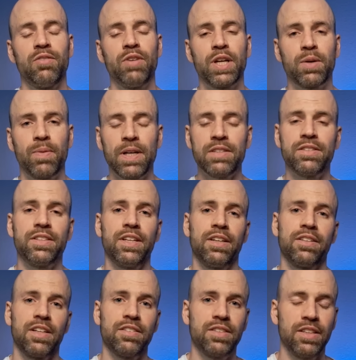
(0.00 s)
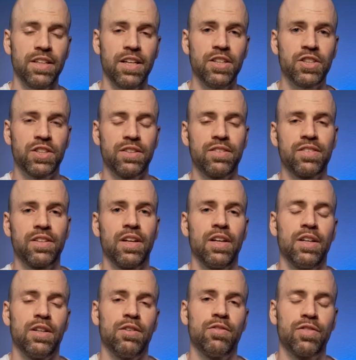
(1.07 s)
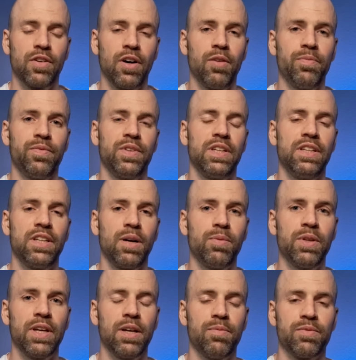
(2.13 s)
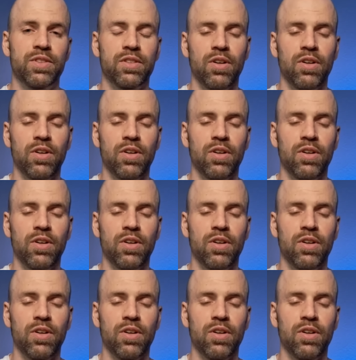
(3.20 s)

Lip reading: requesting destinations from EWM.